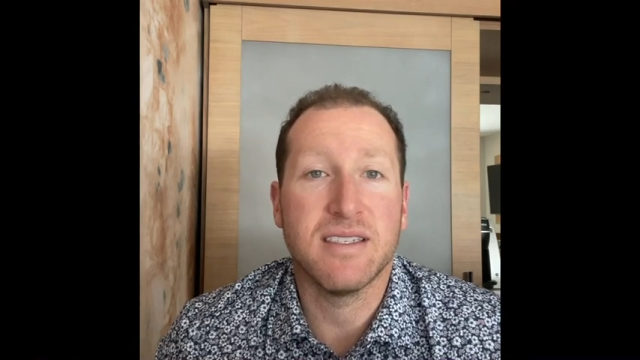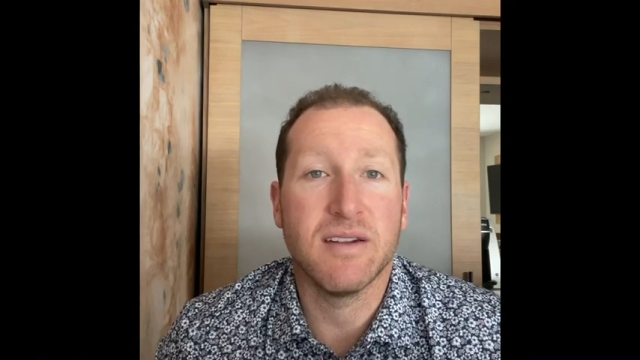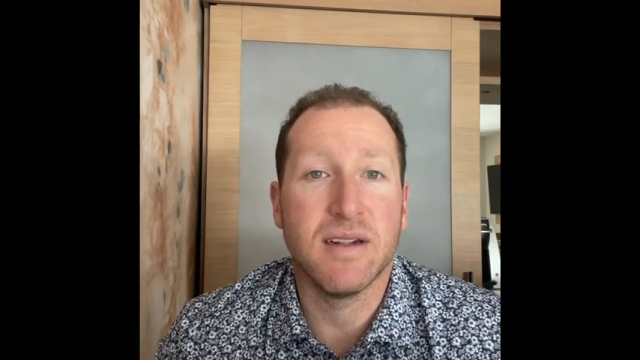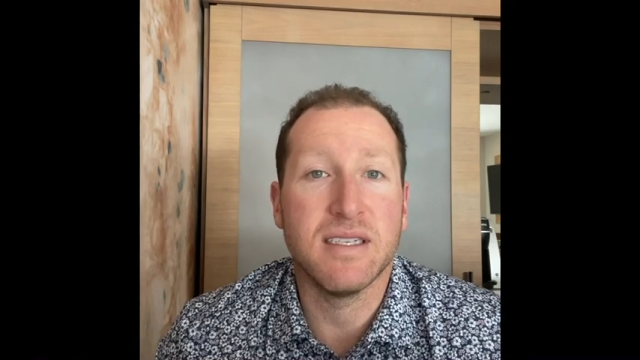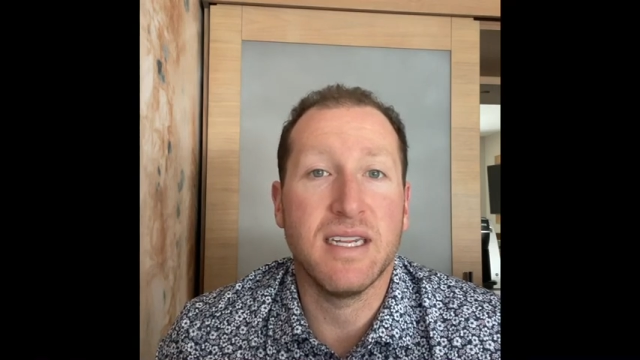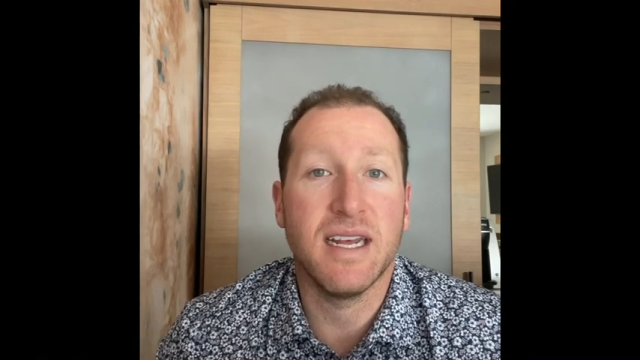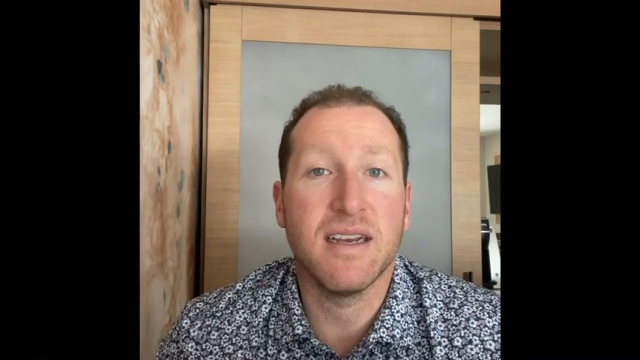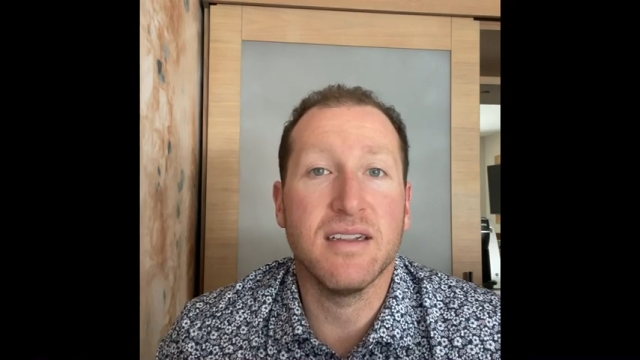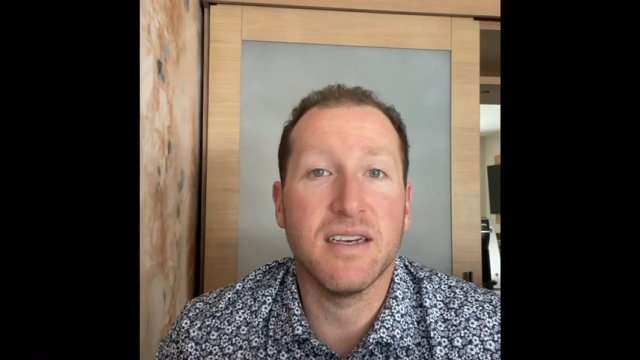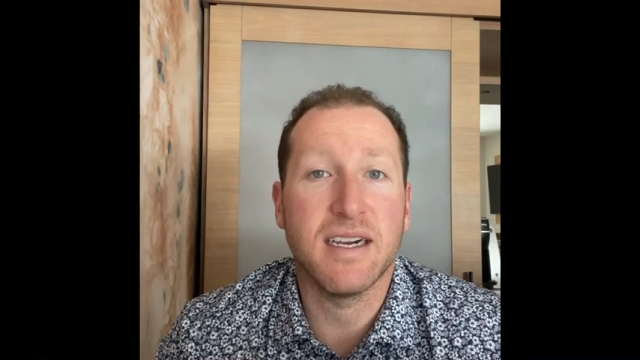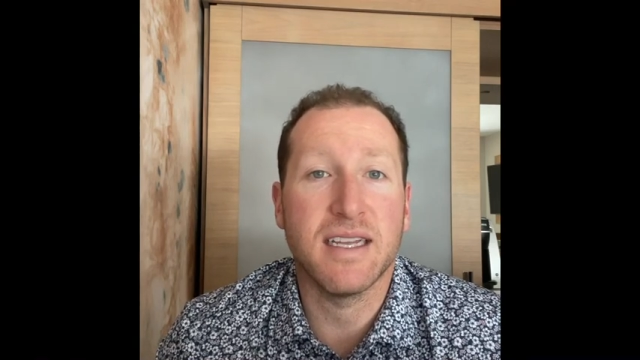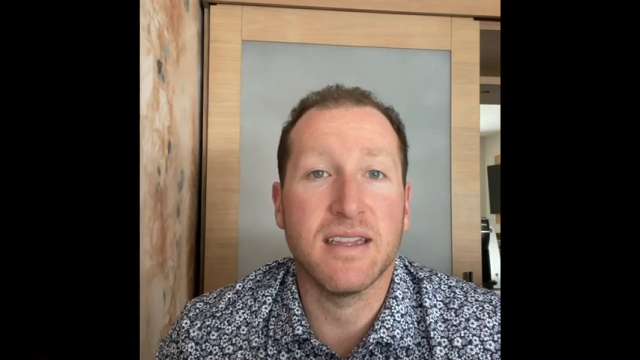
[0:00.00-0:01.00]
So let's take a
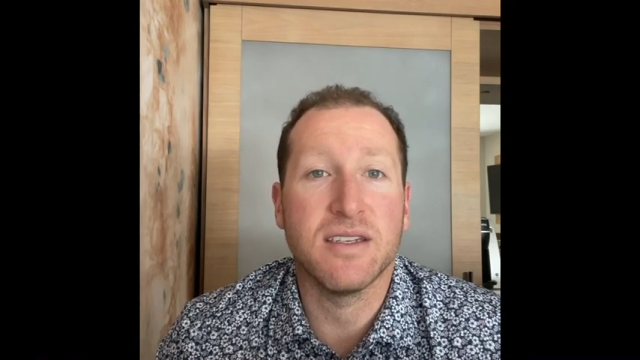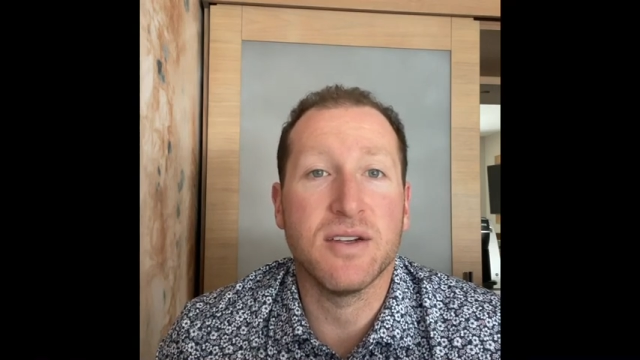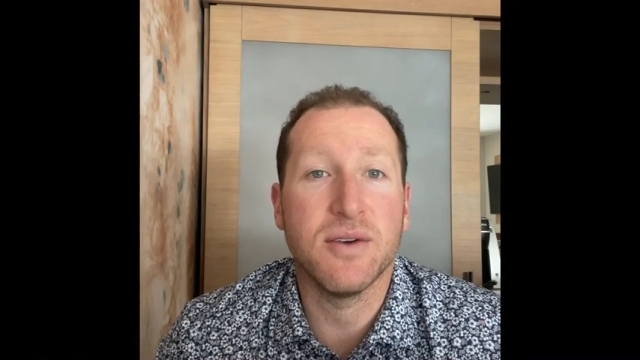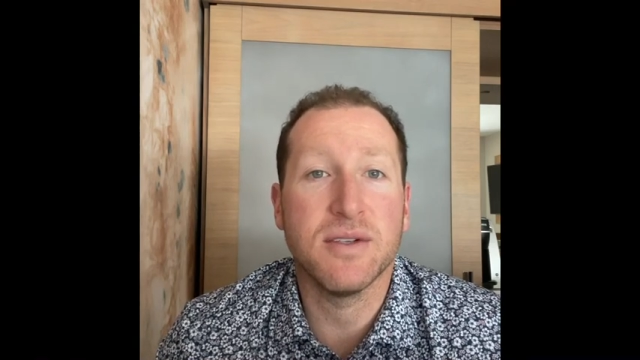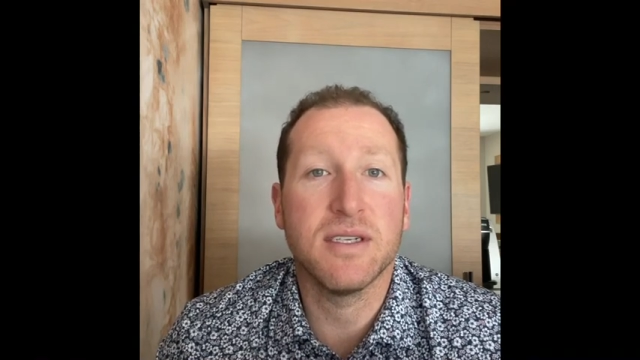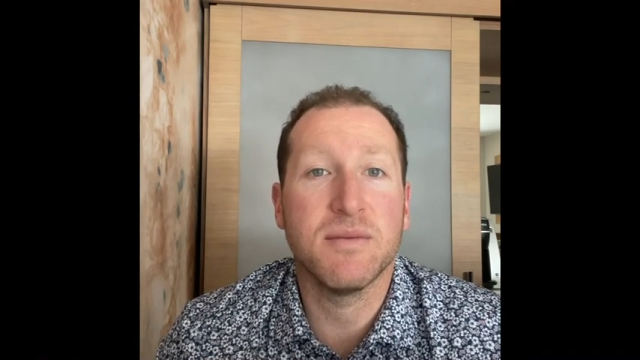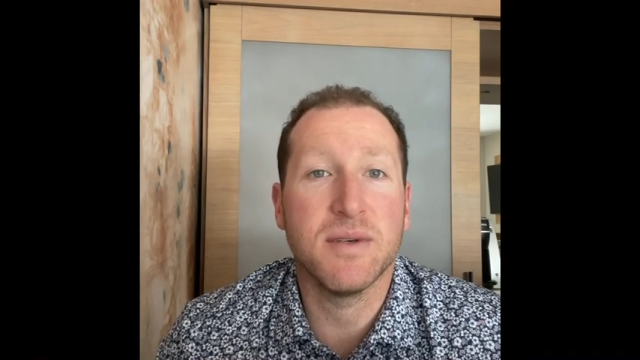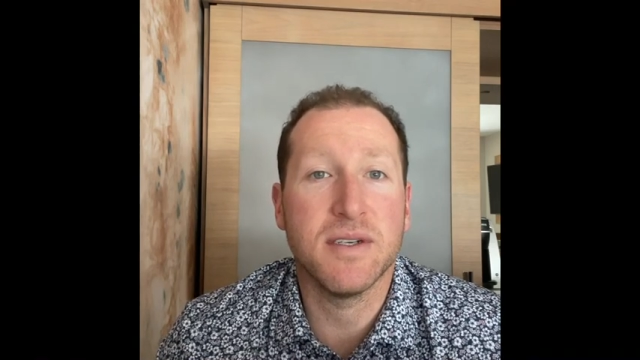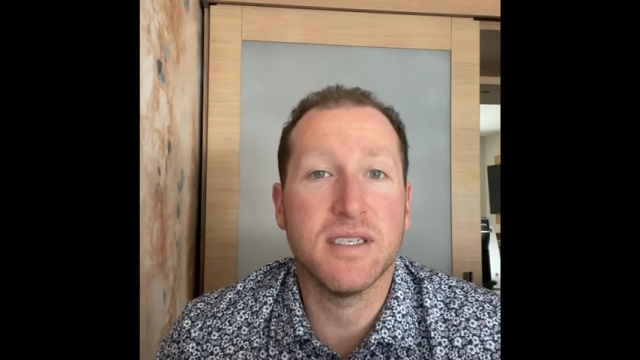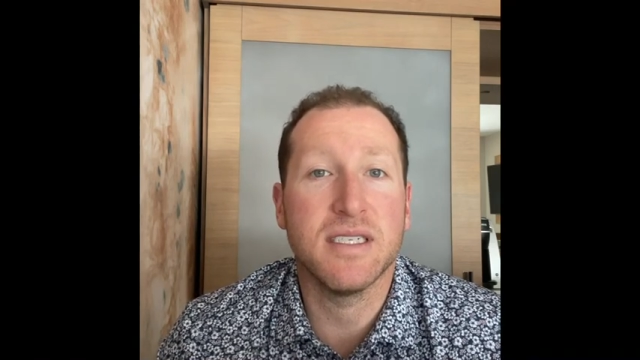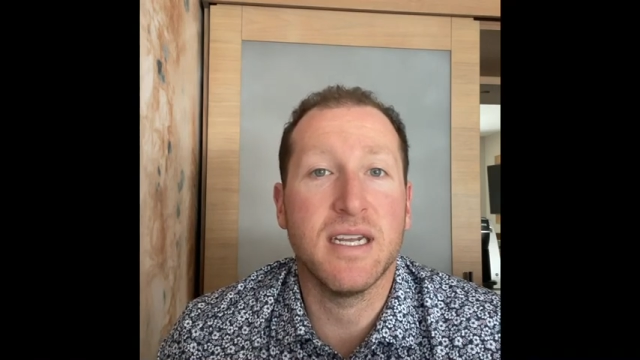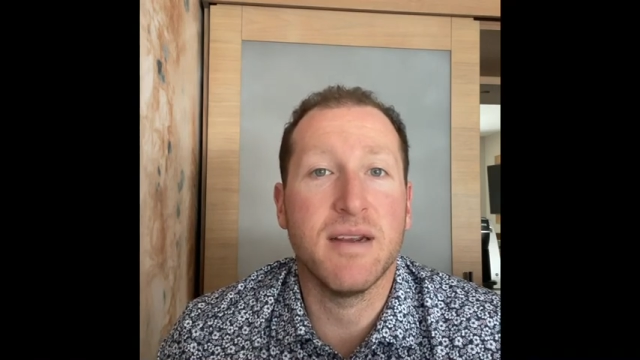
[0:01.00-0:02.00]
look at the Tulsa
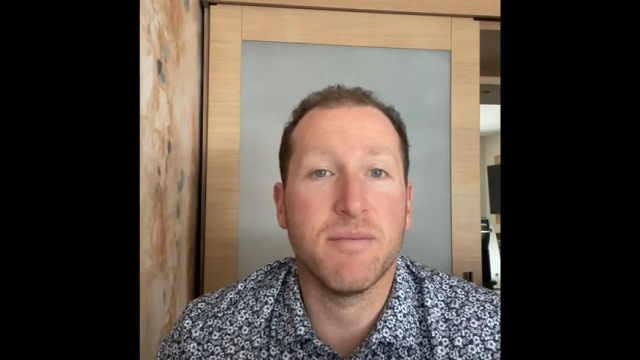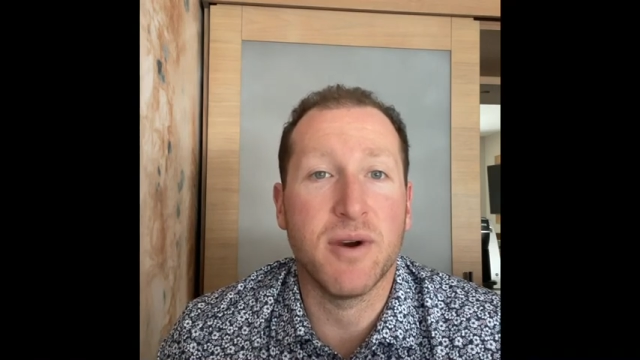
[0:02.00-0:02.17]
real estate